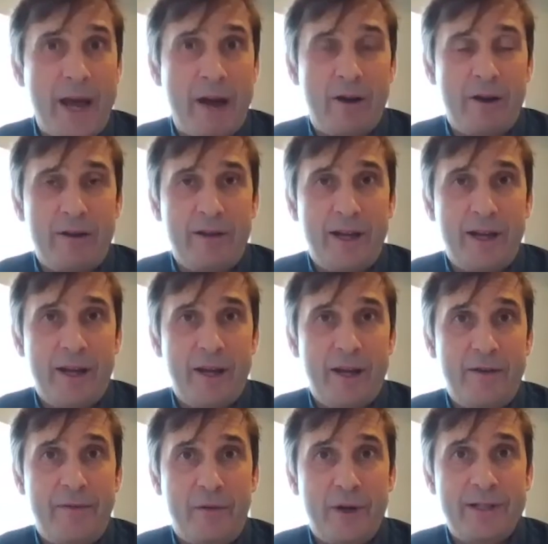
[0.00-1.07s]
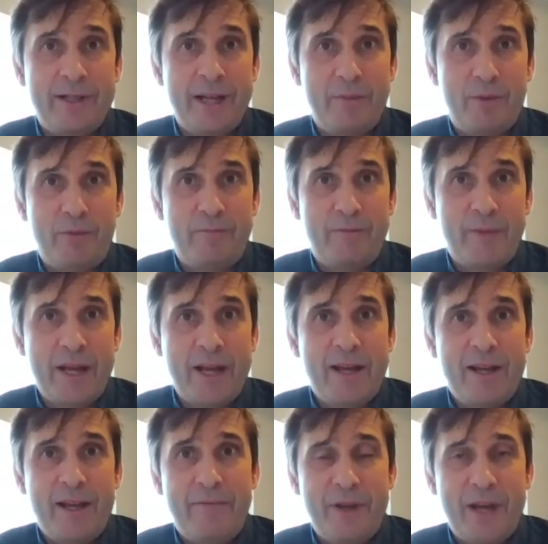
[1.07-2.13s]
power, for example.
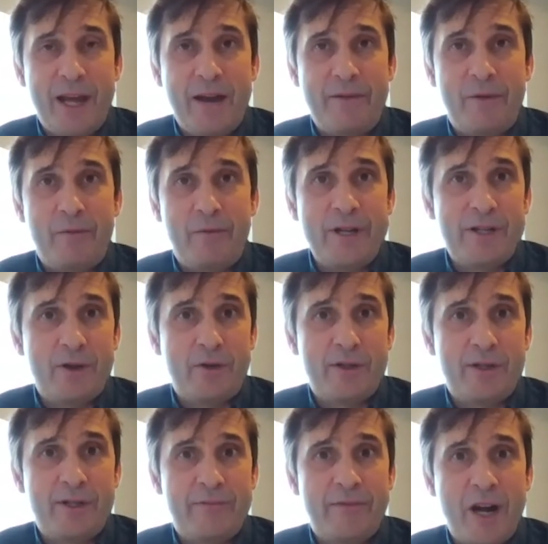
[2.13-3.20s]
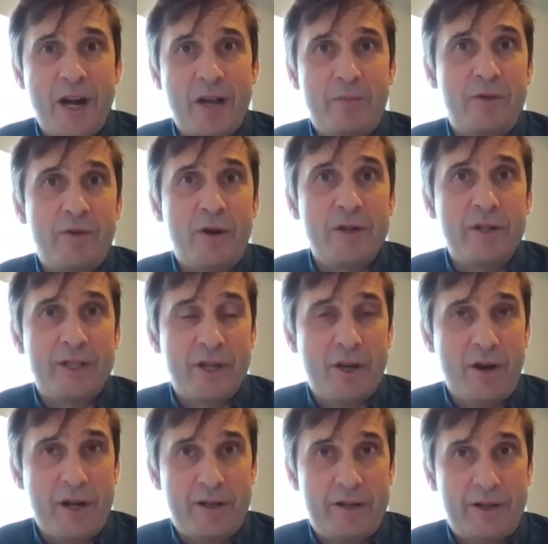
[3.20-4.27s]
If you have the resources available on
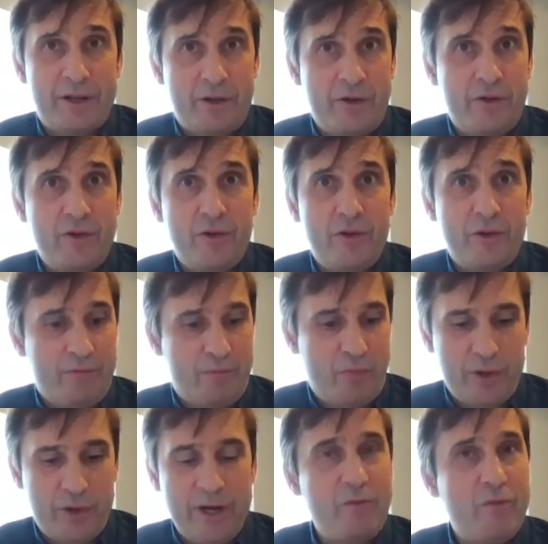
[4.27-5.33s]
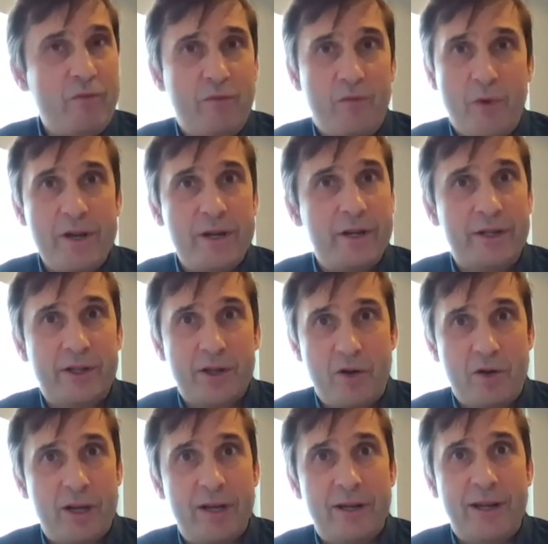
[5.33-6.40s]
site to put in wind and
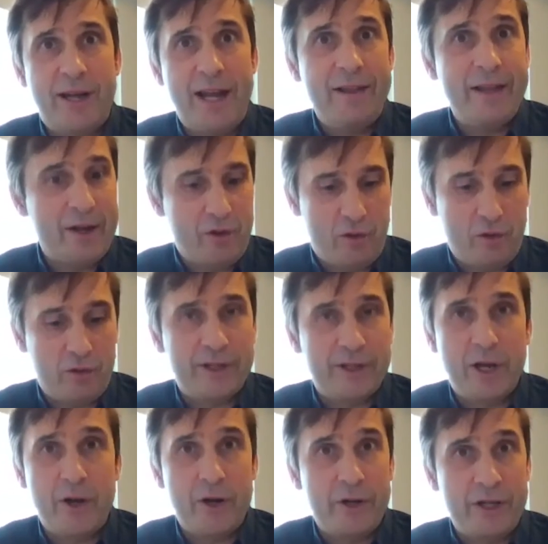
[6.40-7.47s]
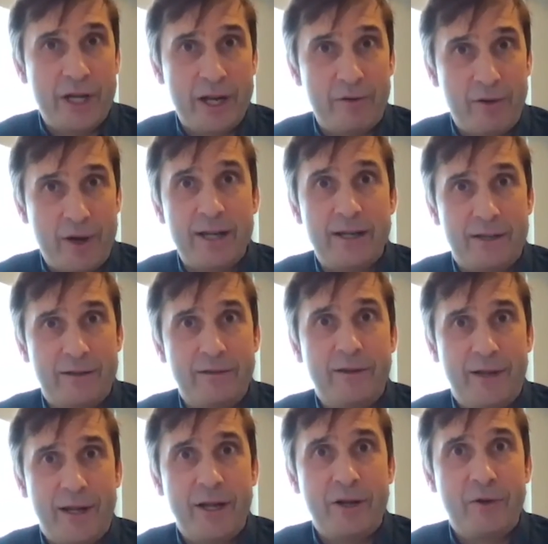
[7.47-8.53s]
solar, and then also generate
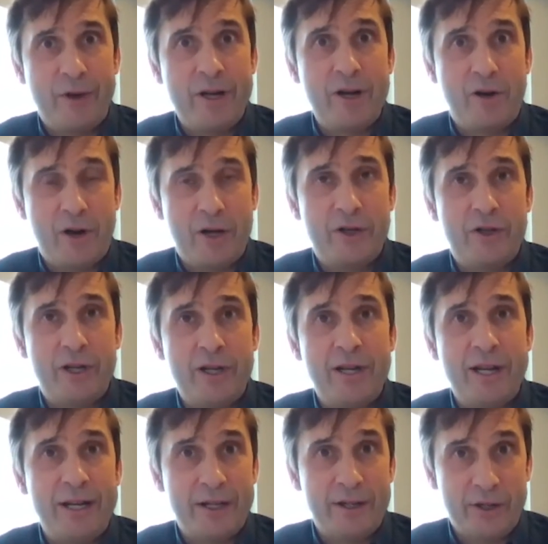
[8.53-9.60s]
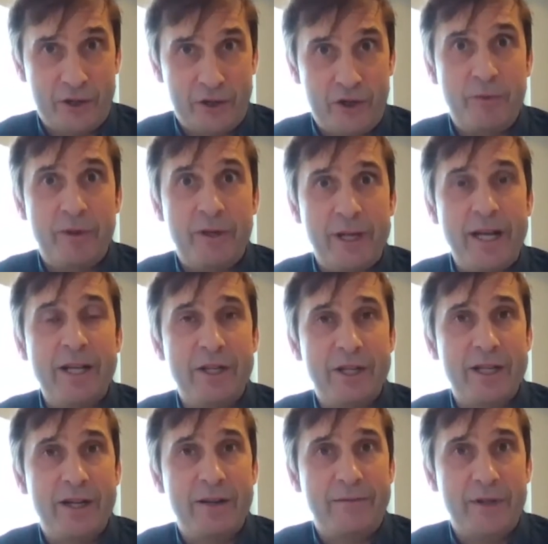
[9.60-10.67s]
green hydrogen in a distributed
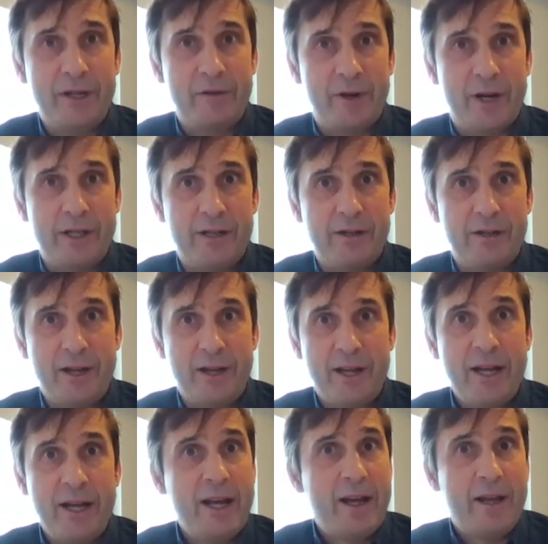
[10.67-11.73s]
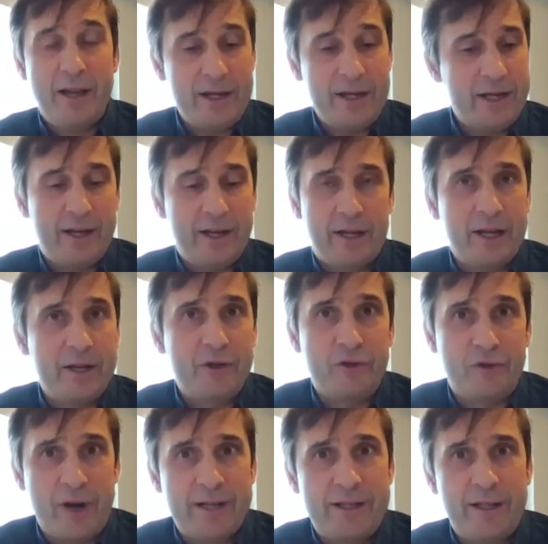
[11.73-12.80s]
energy configuration, then yeah, it can
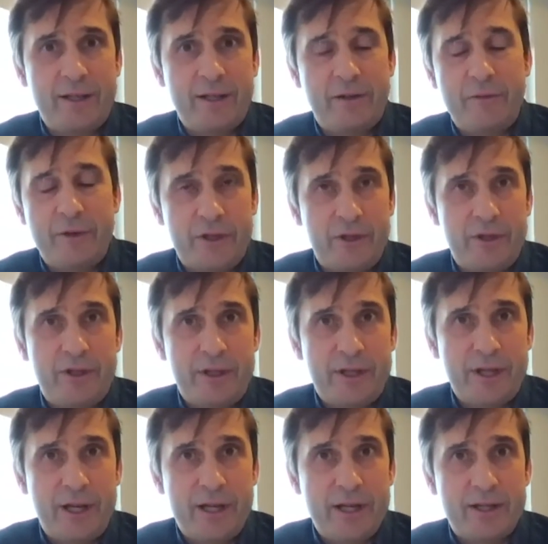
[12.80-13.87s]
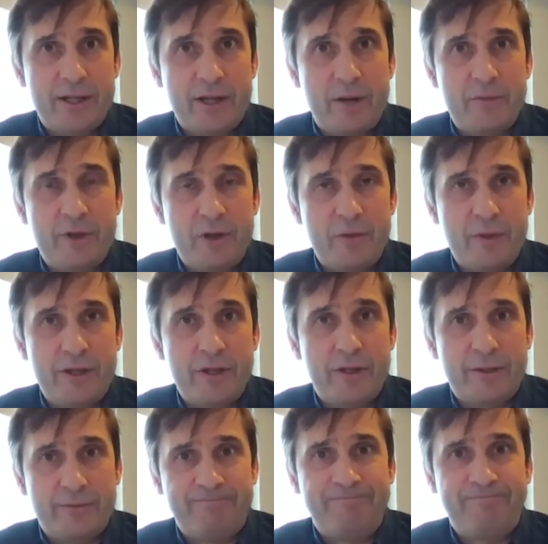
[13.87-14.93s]
drastically reduce your scope 2 emissions.